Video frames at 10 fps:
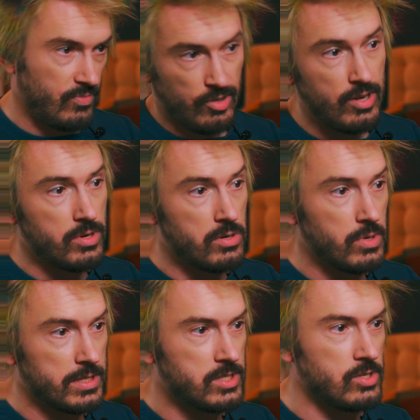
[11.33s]

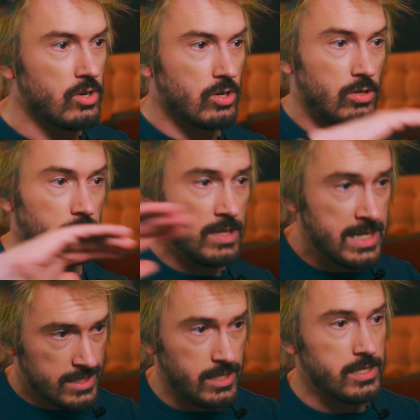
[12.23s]
0 at Stockholm,
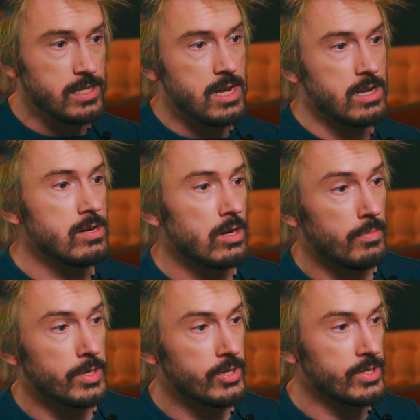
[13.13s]
69
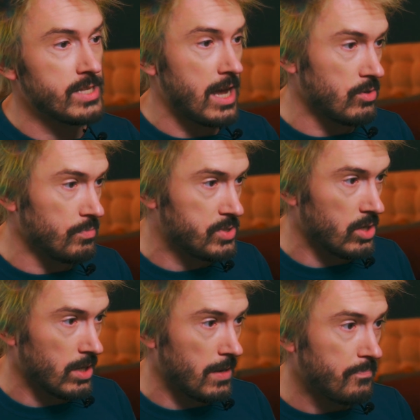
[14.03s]
kilometers at
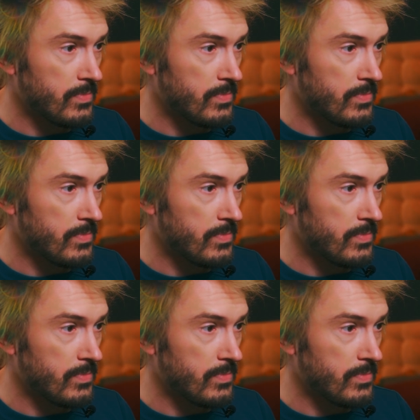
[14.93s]
Uppsala.